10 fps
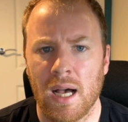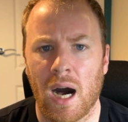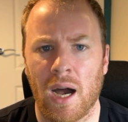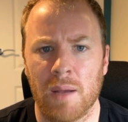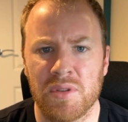
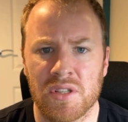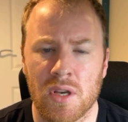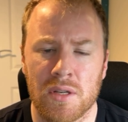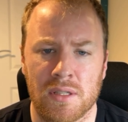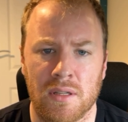I am
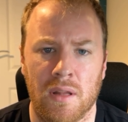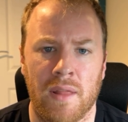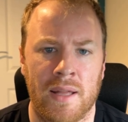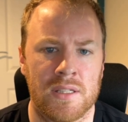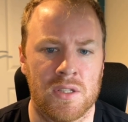certain that
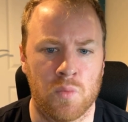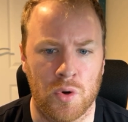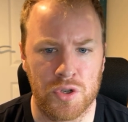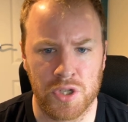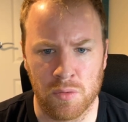that is
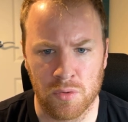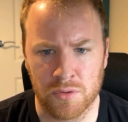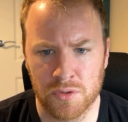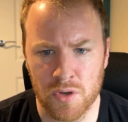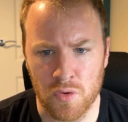what she will
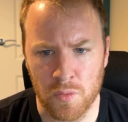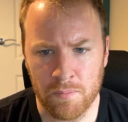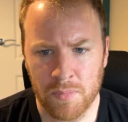do.